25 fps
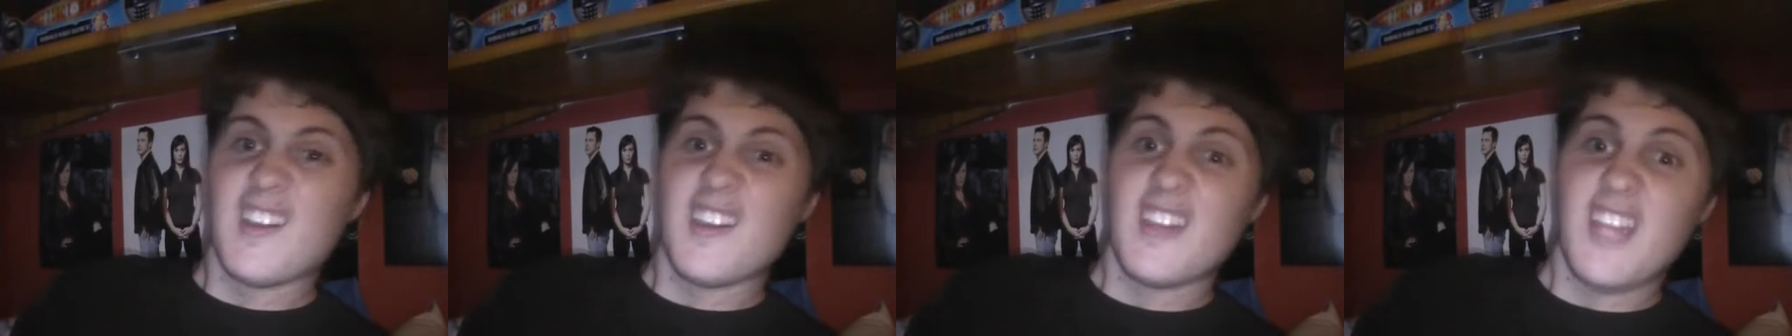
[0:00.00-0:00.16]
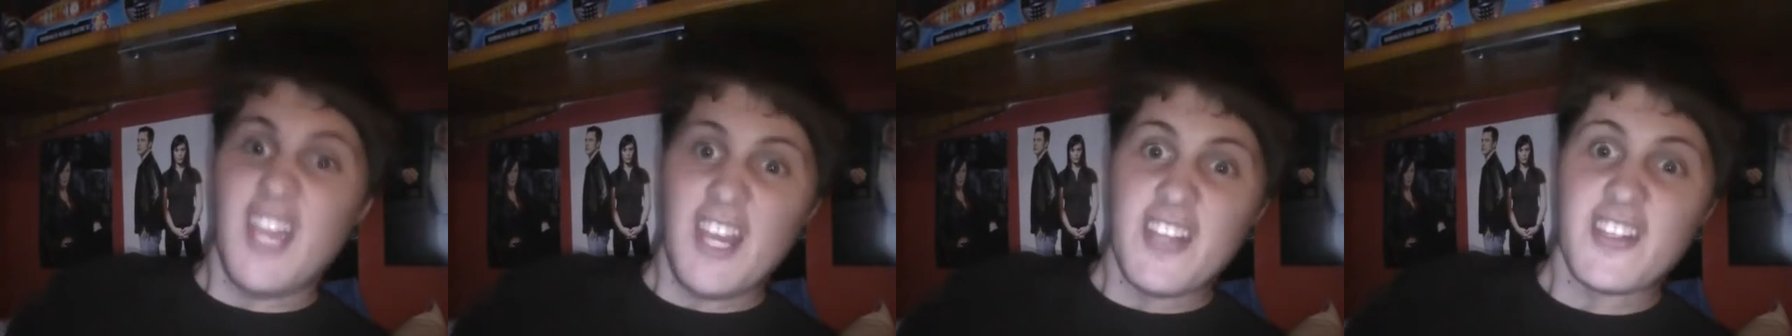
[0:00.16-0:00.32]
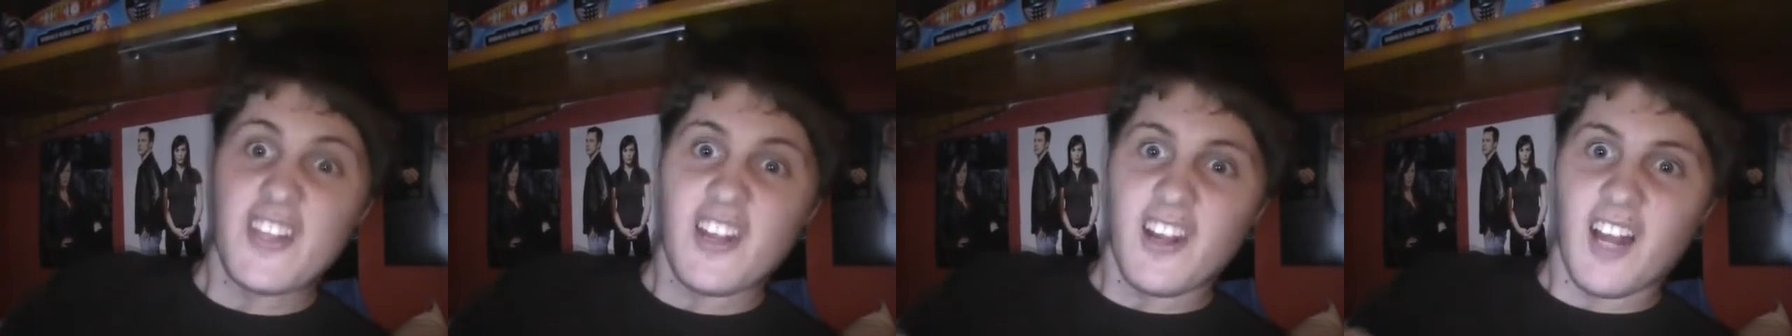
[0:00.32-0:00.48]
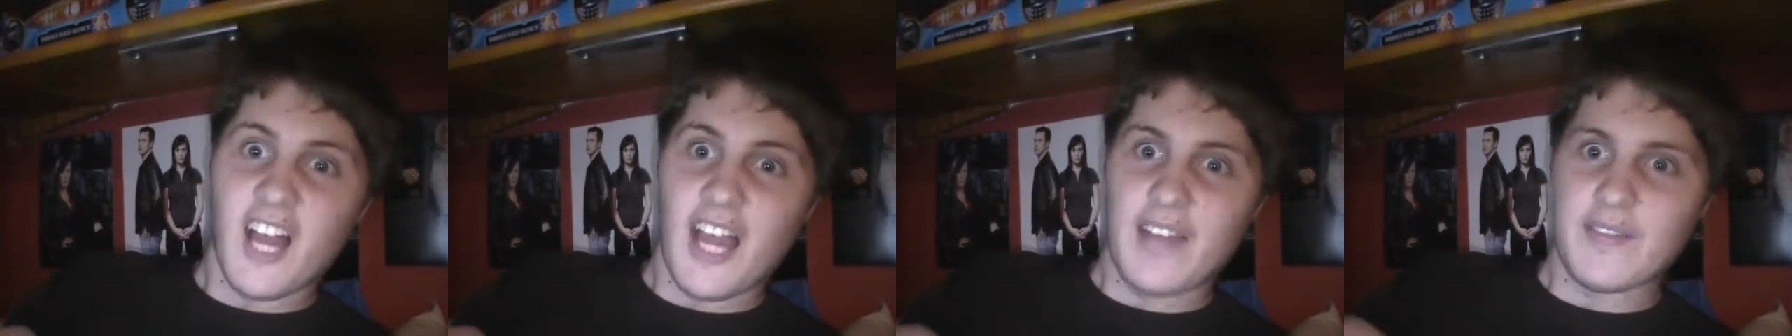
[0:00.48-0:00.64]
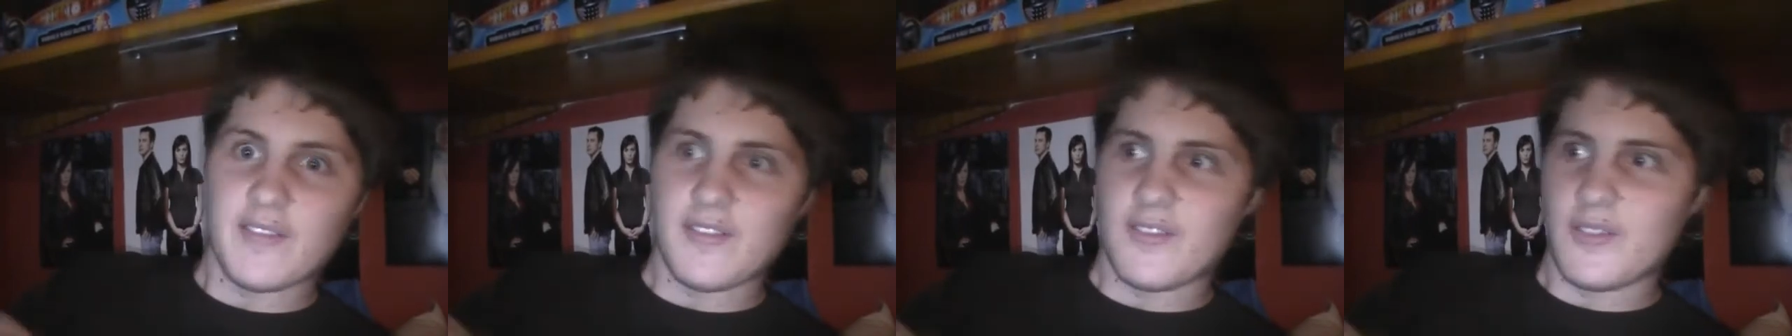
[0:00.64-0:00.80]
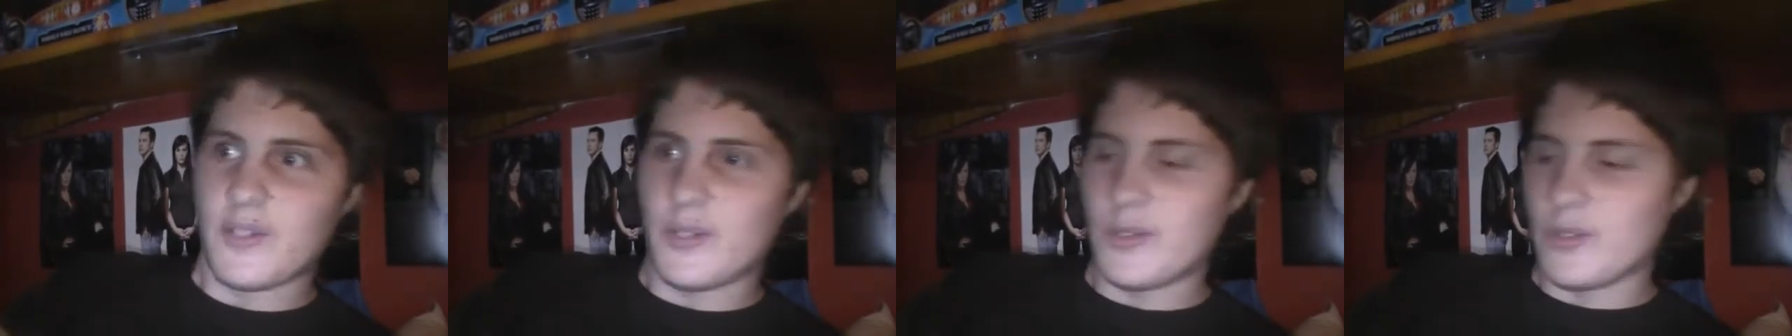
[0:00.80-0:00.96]
is alive,
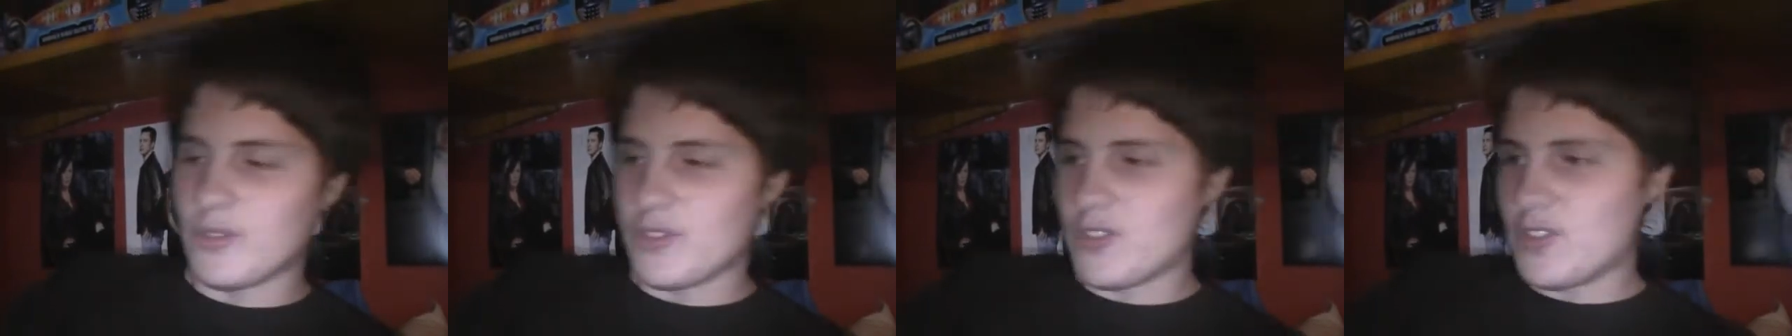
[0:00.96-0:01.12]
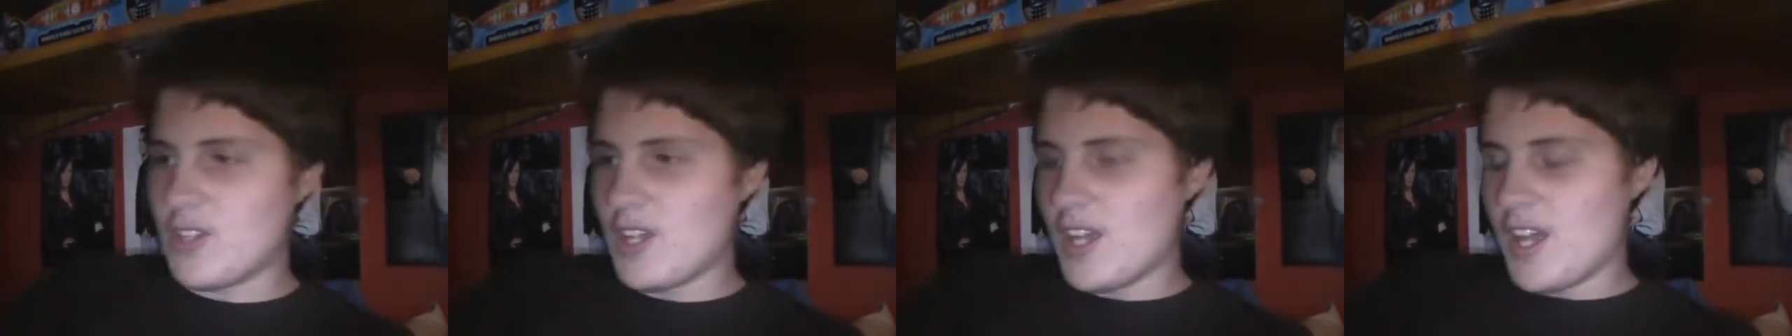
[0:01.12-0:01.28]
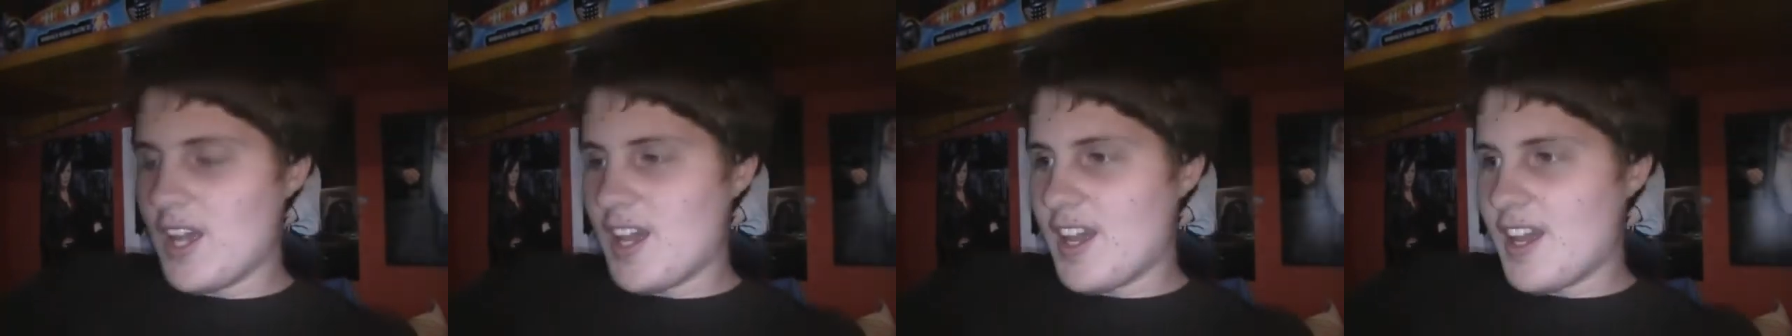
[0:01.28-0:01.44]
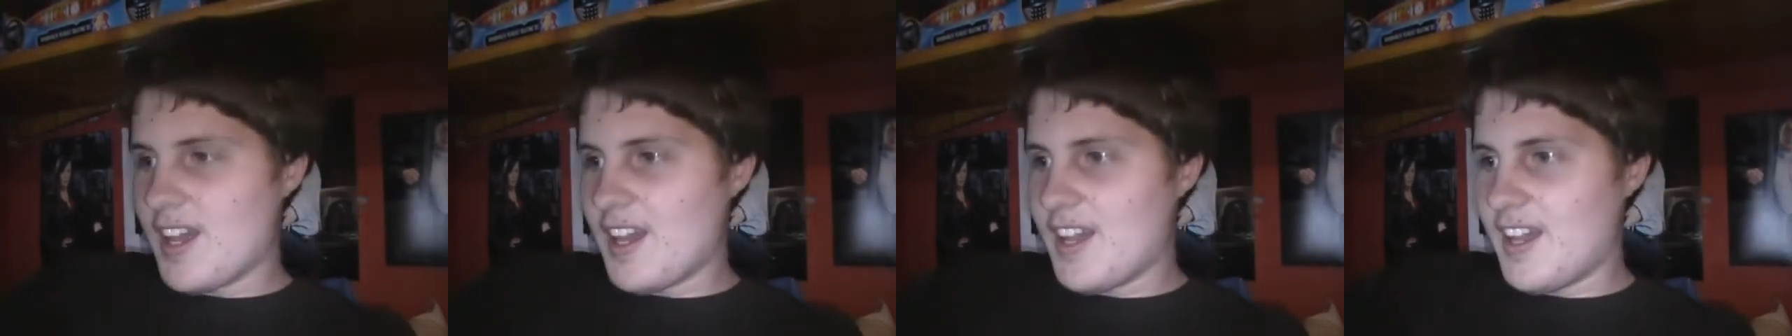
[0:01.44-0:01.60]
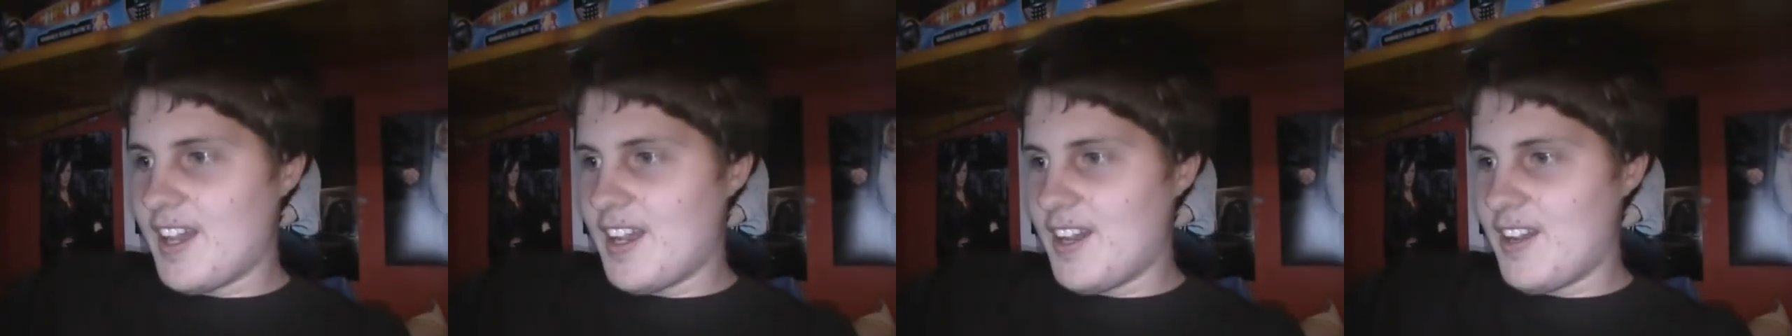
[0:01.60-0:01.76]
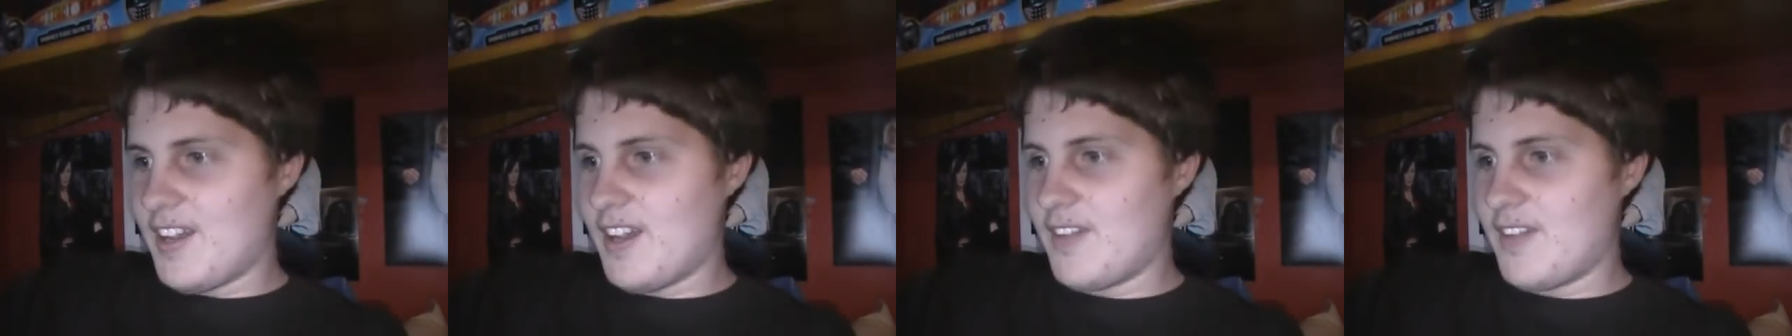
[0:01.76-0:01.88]
of course, and